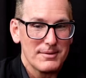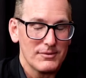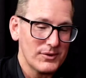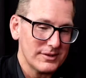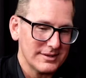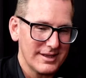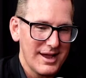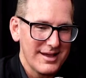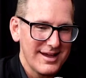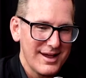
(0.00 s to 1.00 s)
well,
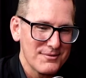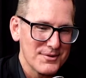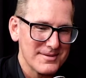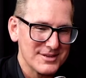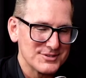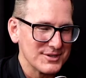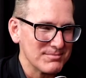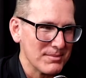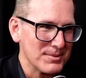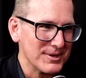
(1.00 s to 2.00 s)
I wrote about you in
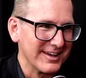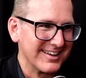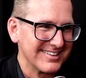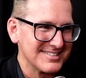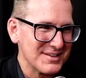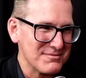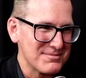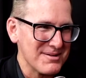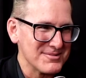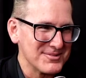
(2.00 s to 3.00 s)
my book, Seven
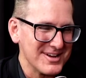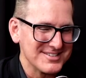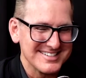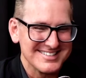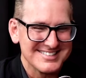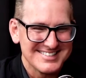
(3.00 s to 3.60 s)
Primal Questions.